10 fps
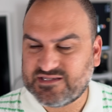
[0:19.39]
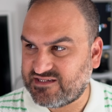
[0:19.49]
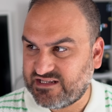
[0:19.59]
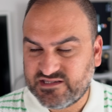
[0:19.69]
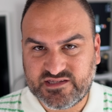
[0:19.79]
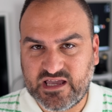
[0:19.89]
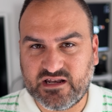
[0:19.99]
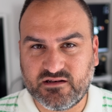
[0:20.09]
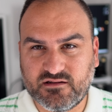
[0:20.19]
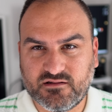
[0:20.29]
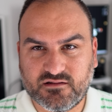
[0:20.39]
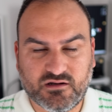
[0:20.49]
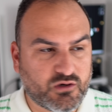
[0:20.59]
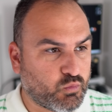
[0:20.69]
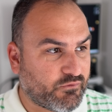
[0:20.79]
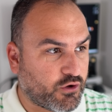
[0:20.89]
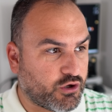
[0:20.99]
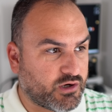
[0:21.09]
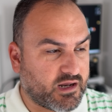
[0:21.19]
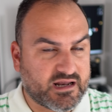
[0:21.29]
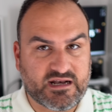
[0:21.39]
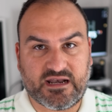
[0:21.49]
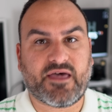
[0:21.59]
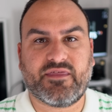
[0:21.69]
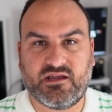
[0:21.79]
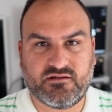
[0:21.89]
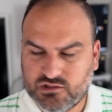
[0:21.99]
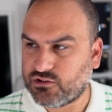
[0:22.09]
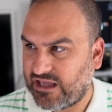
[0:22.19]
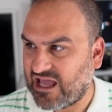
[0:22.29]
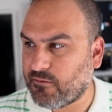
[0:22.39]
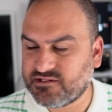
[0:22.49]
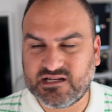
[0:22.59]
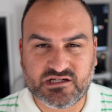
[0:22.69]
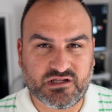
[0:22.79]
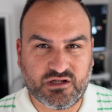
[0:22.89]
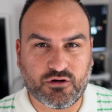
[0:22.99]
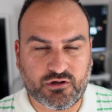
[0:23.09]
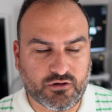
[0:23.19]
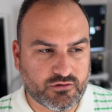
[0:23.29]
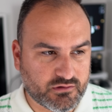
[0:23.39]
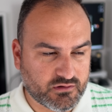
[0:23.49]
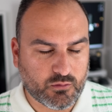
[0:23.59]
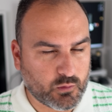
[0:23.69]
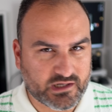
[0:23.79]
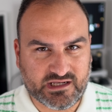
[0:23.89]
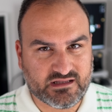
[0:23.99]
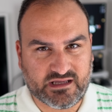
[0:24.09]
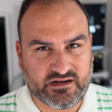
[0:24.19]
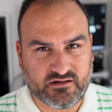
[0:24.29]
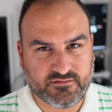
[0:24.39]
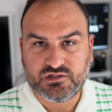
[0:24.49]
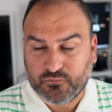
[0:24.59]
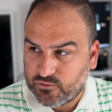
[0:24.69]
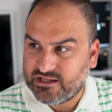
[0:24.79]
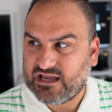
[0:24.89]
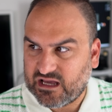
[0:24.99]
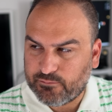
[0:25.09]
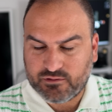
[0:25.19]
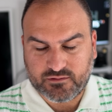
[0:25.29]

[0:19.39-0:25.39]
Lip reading: since then, we've heard nothing. So how has it actually gotten on 1 year later? To recap